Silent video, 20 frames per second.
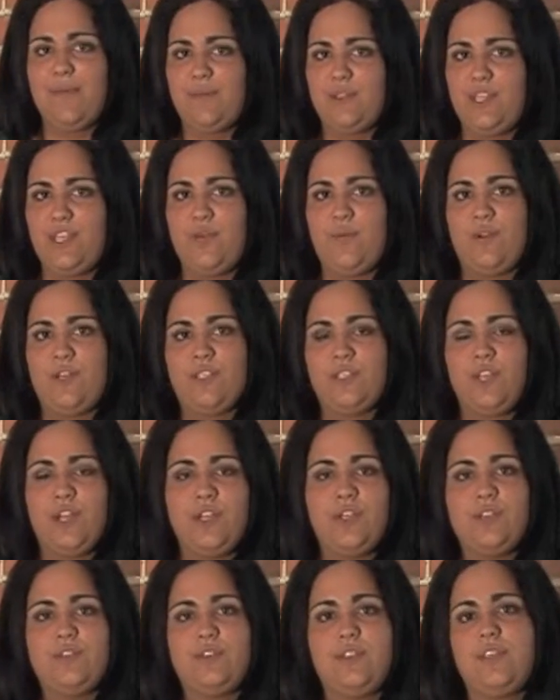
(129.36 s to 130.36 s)
with you, and
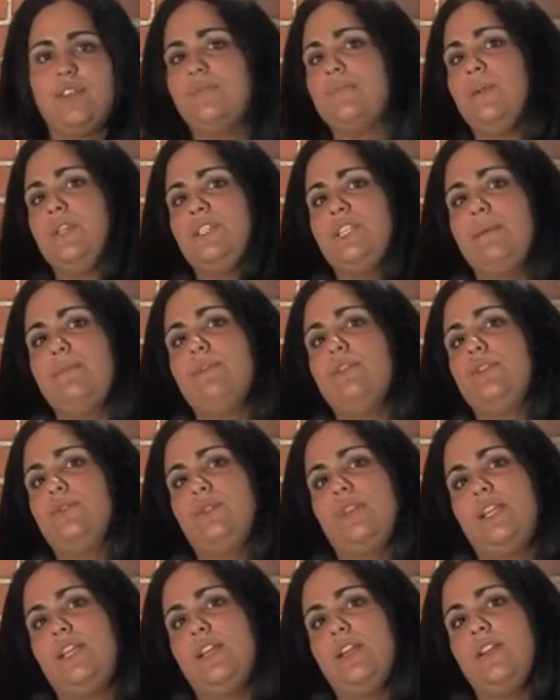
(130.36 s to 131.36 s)
as much time as you
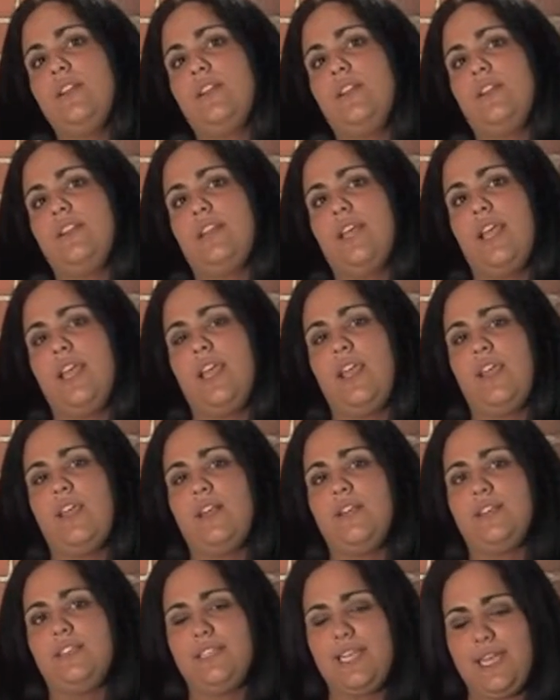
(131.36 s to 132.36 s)
needed,
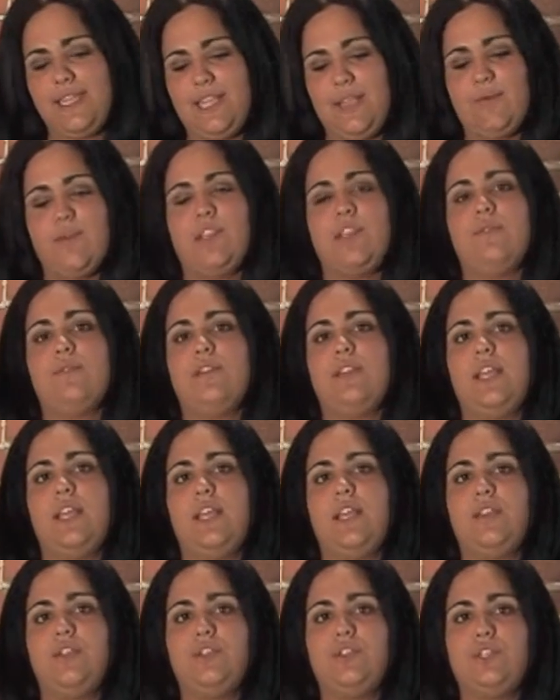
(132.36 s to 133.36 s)
they sat there with you and
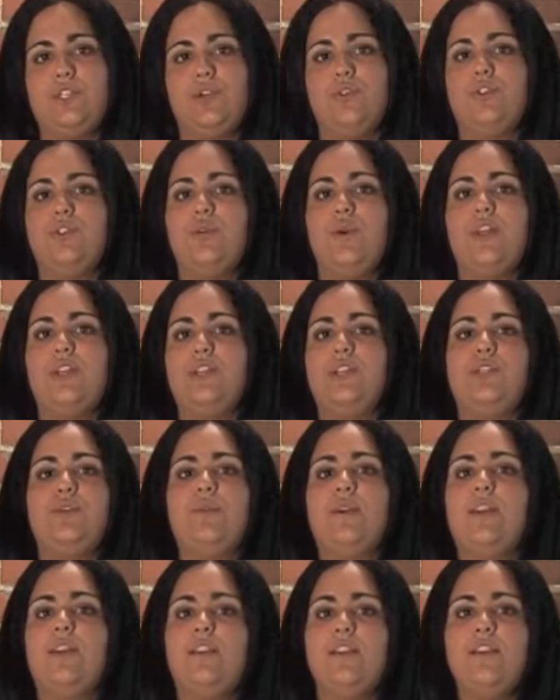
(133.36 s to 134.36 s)
they showed you how to do
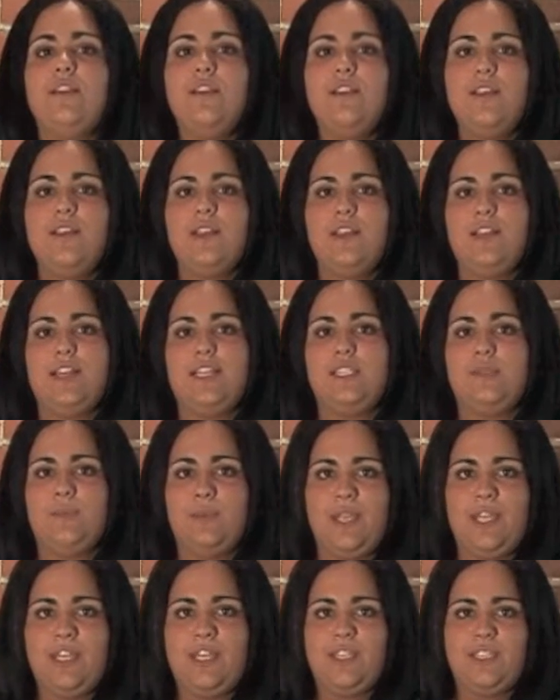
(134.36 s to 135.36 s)
it and
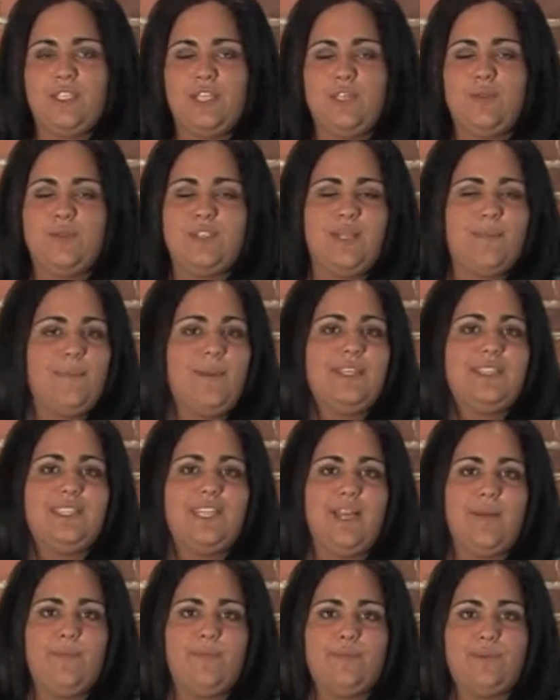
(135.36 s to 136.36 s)
explained it to you step by
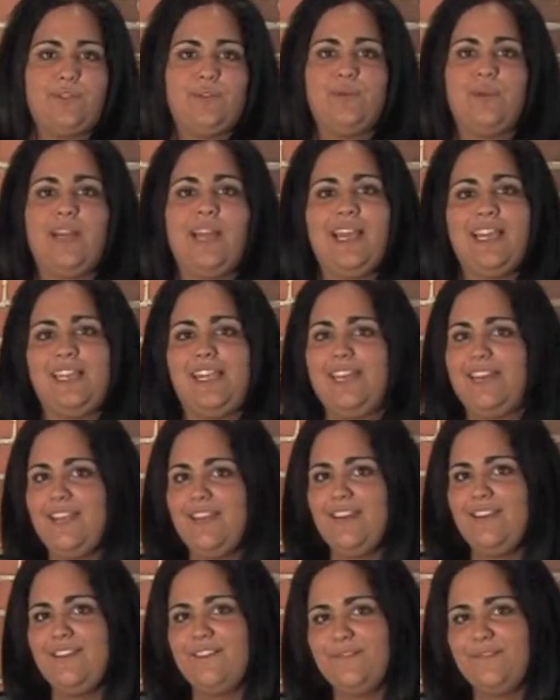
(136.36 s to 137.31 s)
step, which is what I needed.